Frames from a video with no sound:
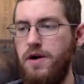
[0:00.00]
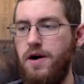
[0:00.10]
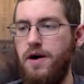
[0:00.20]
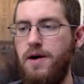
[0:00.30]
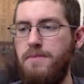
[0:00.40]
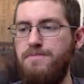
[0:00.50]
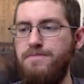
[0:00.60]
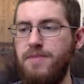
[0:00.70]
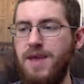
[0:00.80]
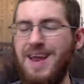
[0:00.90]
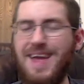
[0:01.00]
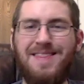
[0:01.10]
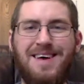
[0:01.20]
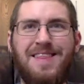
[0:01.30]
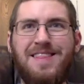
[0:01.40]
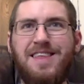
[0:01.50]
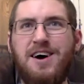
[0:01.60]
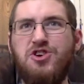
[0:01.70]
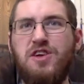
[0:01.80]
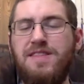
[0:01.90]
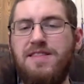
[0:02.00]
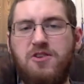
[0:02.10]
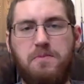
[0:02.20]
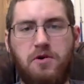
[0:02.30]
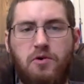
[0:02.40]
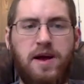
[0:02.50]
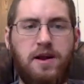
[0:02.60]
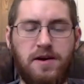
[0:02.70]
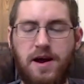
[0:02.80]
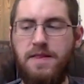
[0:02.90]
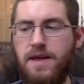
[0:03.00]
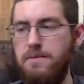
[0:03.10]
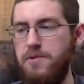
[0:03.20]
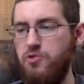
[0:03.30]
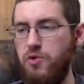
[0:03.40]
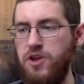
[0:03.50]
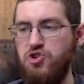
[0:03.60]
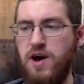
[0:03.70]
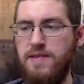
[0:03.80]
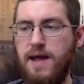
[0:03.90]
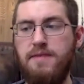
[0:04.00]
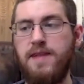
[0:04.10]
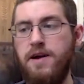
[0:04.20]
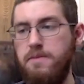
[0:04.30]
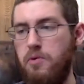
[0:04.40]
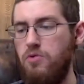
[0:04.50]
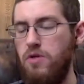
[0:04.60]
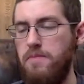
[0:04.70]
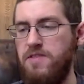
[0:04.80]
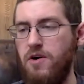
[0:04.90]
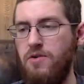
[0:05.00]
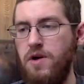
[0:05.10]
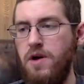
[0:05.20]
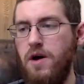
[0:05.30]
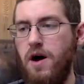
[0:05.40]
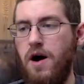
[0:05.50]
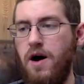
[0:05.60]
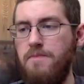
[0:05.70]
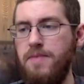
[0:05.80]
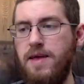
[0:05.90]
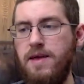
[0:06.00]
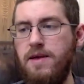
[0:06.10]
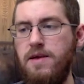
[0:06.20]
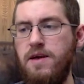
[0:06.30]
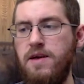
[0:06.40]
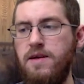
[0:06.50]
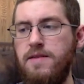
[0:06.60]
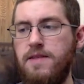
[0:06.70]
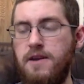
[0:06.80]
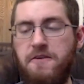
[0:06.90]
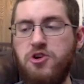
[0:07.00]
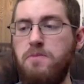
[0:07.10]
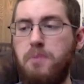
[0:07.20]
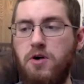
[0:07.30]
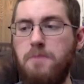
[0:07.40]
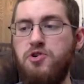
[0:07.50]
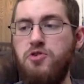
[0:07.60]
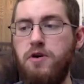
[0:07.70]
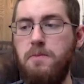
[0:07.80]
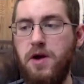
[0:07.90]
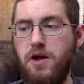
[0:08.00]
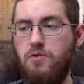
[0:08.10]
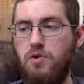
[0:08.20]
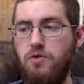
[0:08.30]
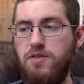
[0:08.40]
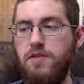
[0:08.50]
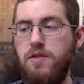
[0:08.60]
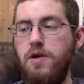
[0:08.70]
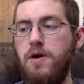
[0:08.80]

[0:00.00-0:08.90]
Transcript: Um, and again, that the touch isn't super great on kind of the in between shots outside of the pull up. So um, he is an efficient pull up shooter in pick and rolls,